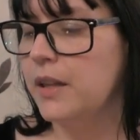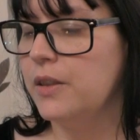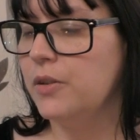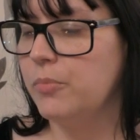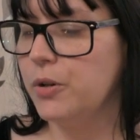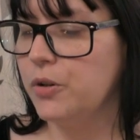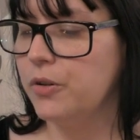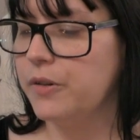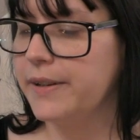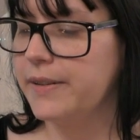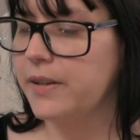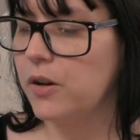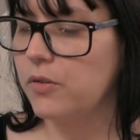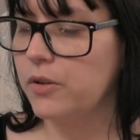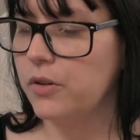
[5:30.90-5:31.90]
The
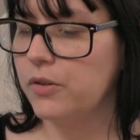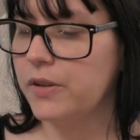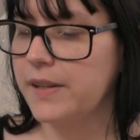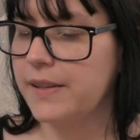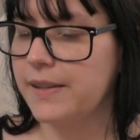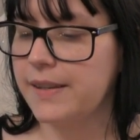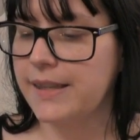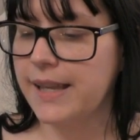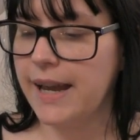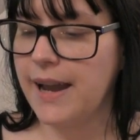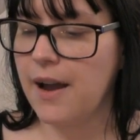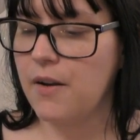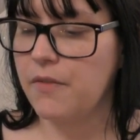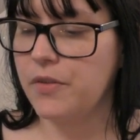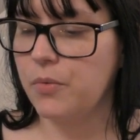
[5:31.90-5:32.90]
menorah told Laura to stay
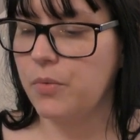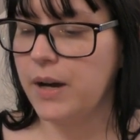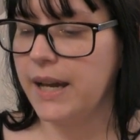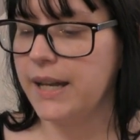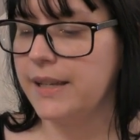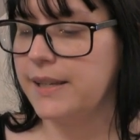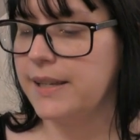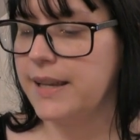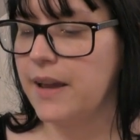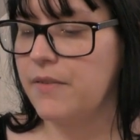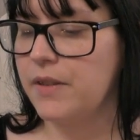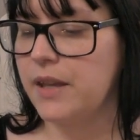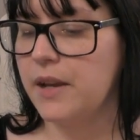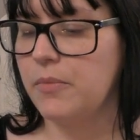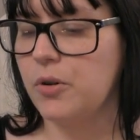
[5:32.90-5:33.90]
out of the way, and
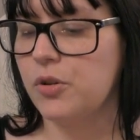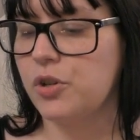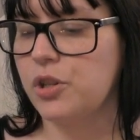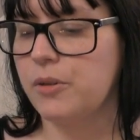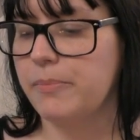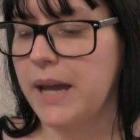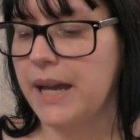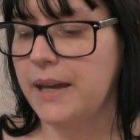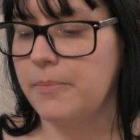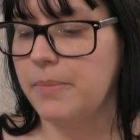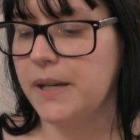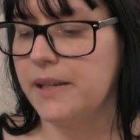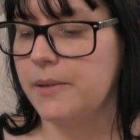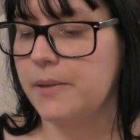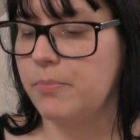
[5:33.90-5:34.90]
together they watched the
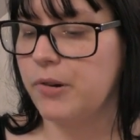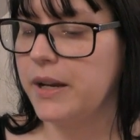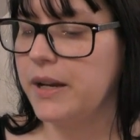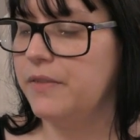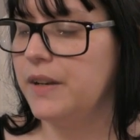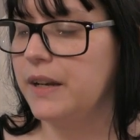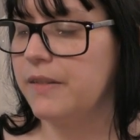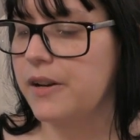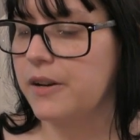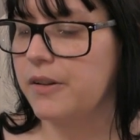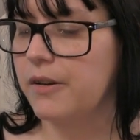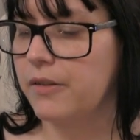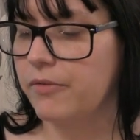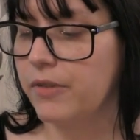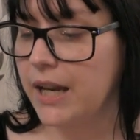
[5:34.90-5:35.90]
Maccabees bravely rec
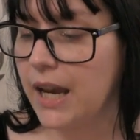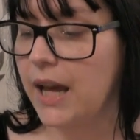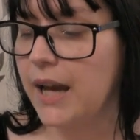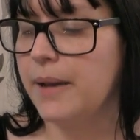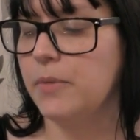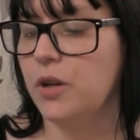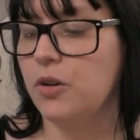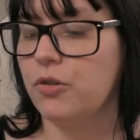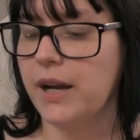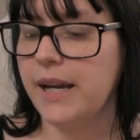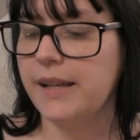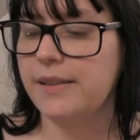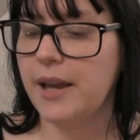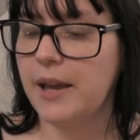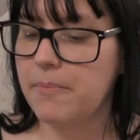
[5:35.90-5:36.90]
reclaim the
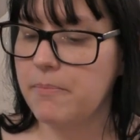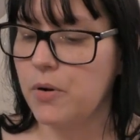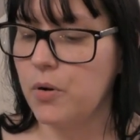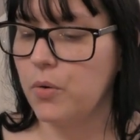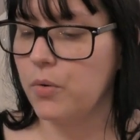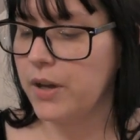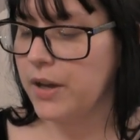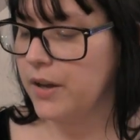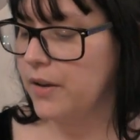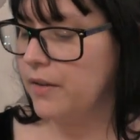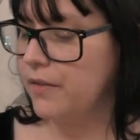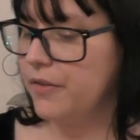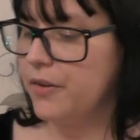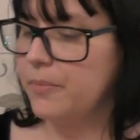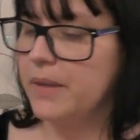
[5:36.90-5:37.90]
great temple
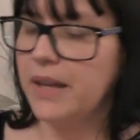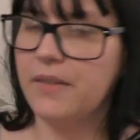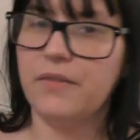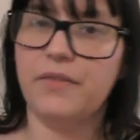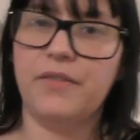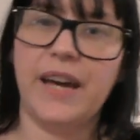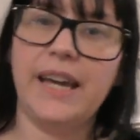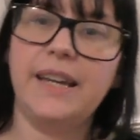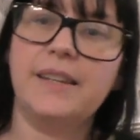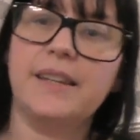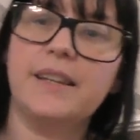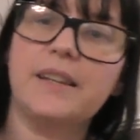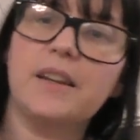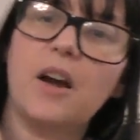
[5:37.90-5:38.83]
from the invading